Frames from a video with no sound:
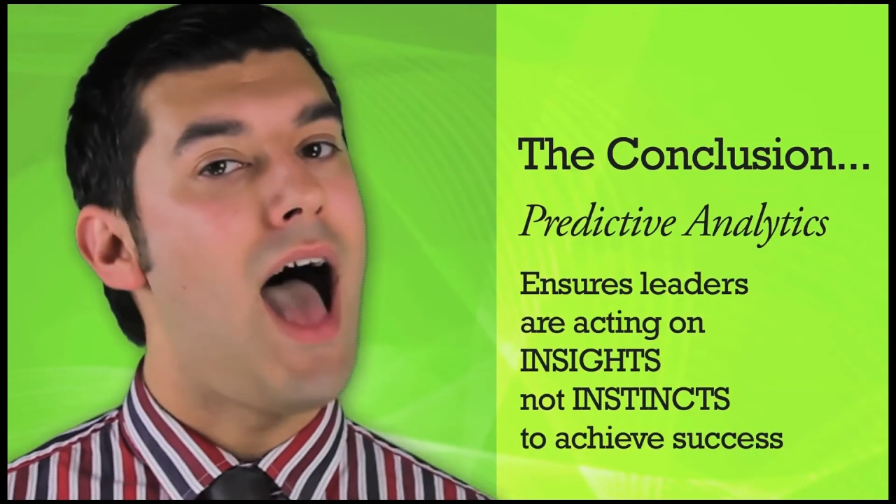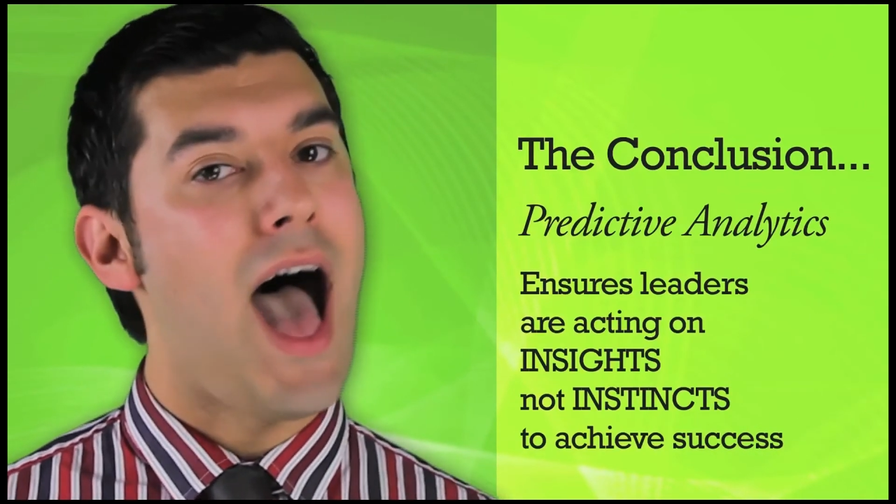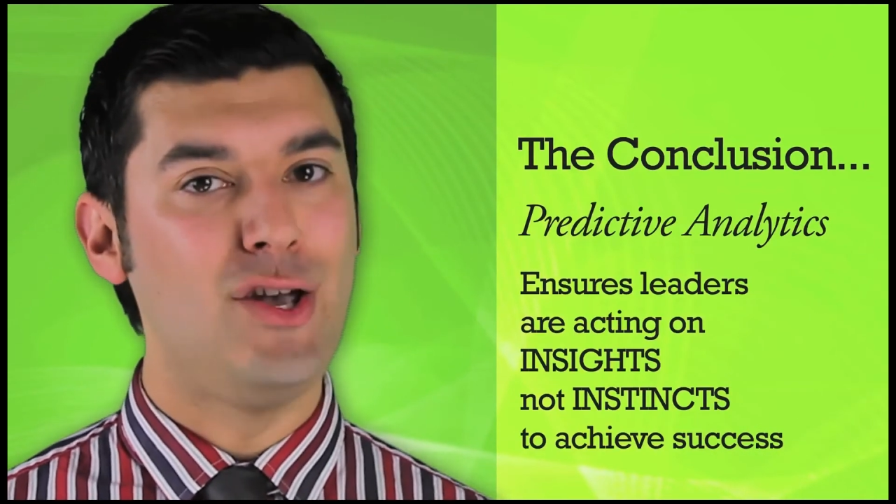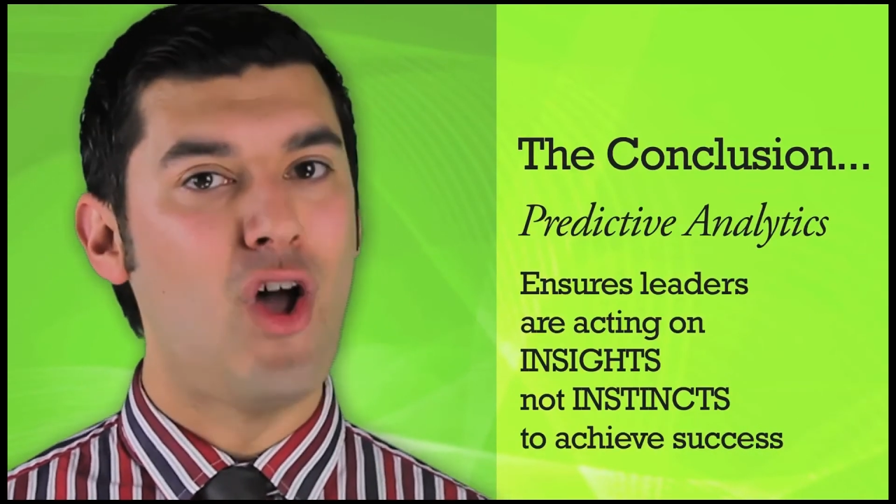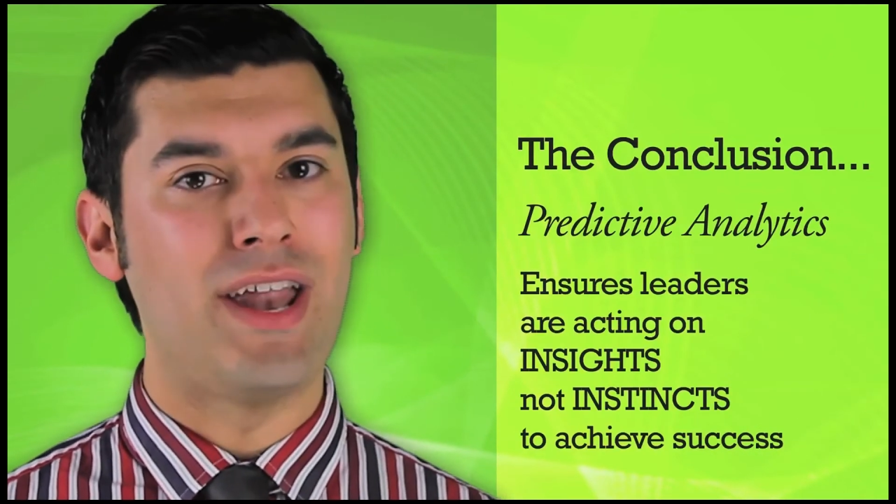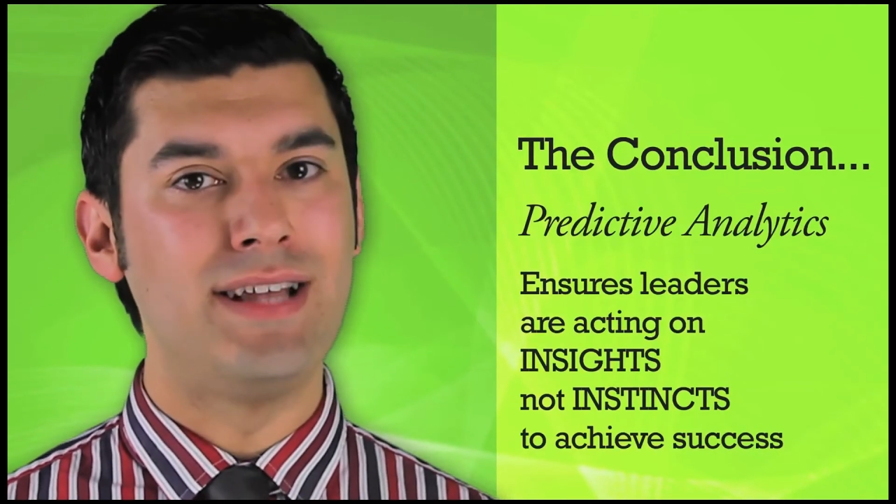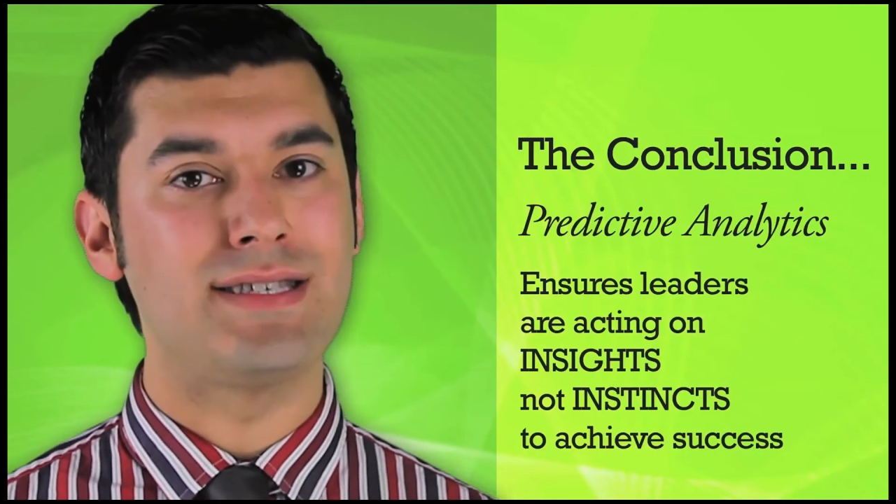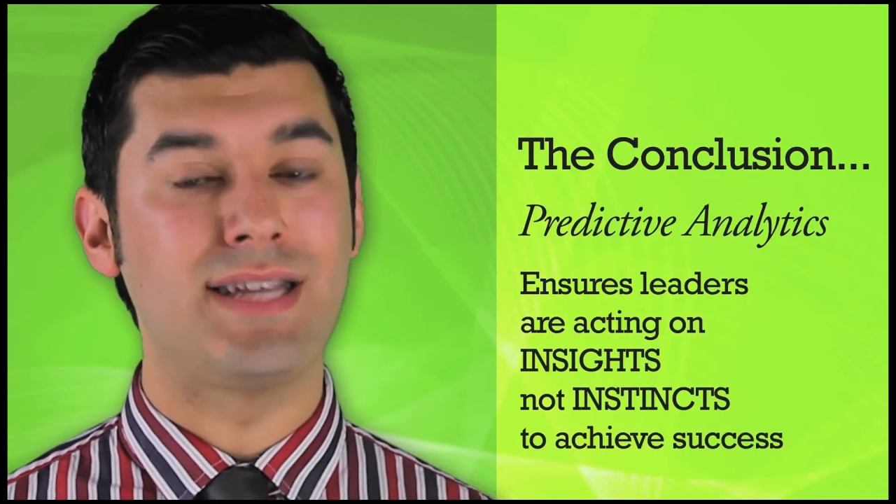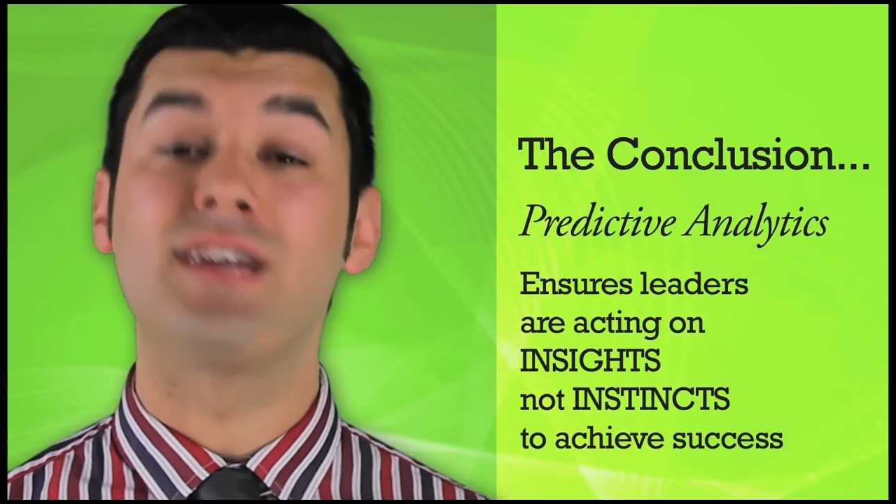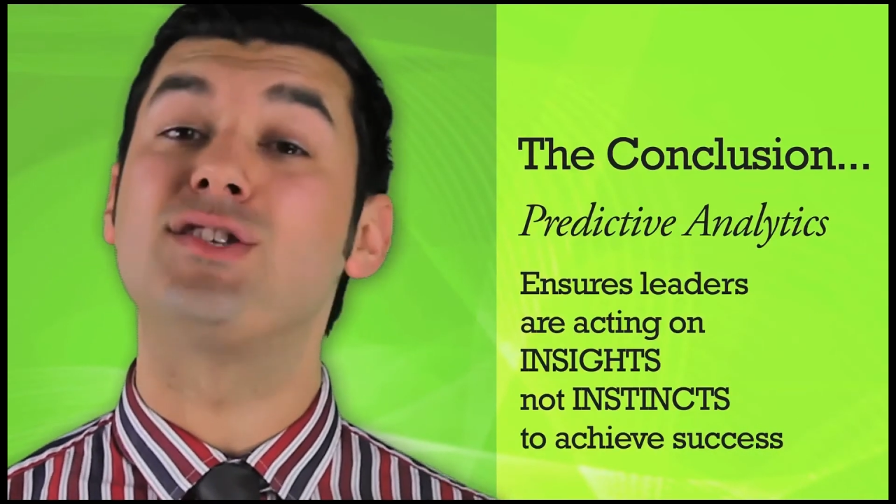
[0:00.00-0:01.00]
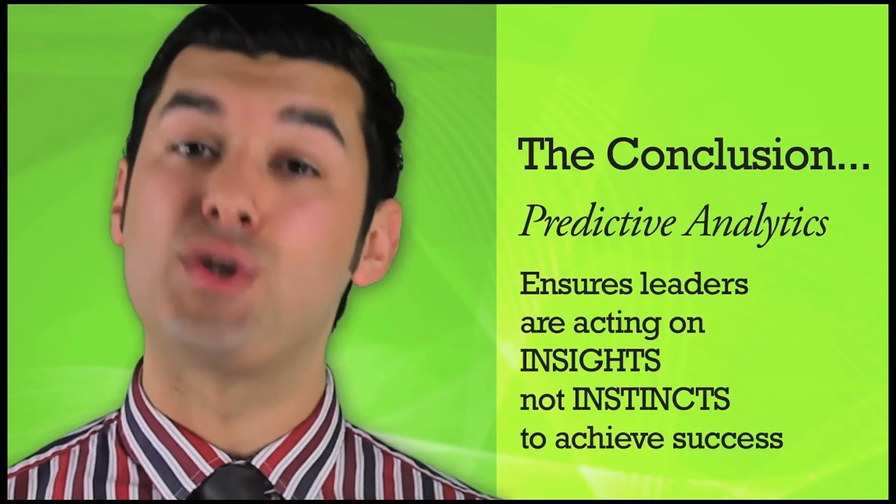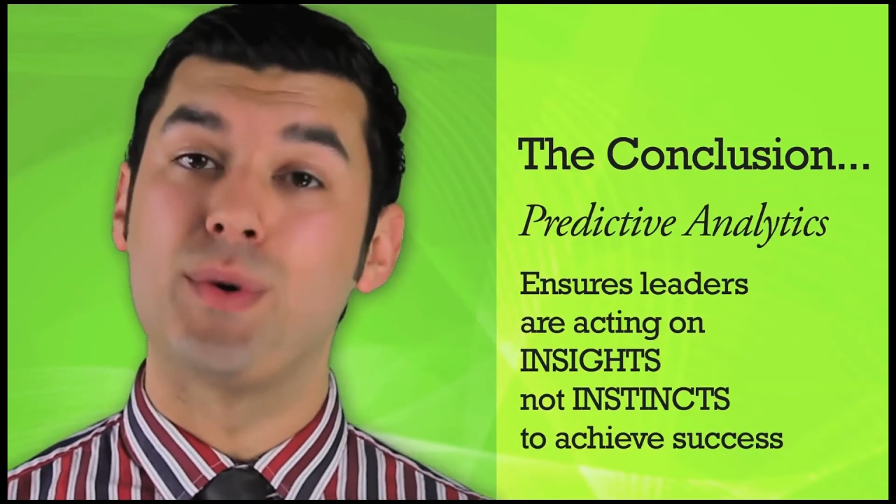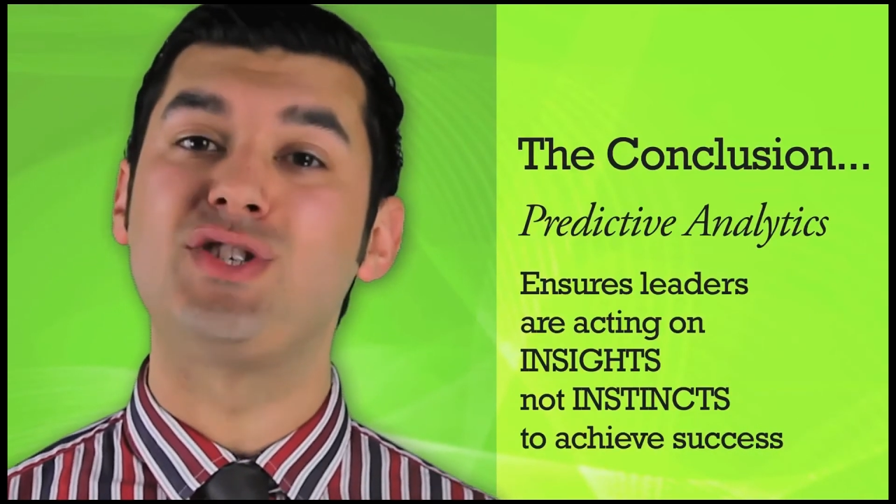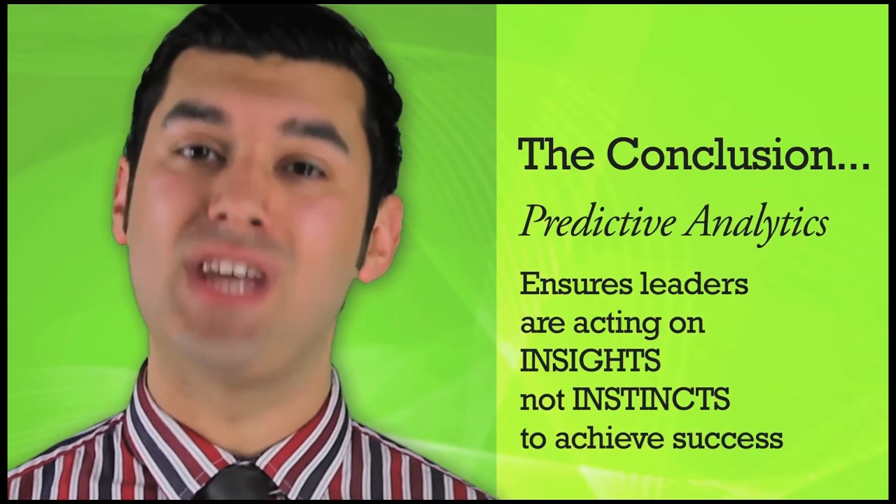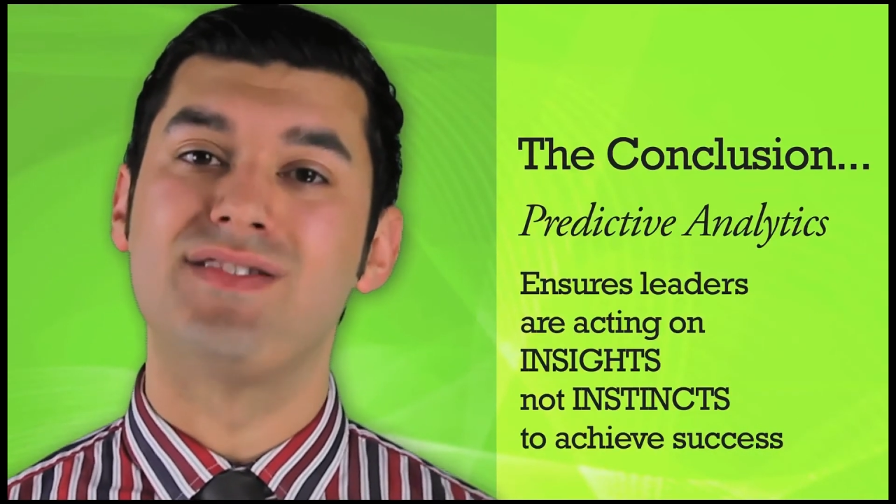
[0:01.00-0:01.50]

and not instinct to achieve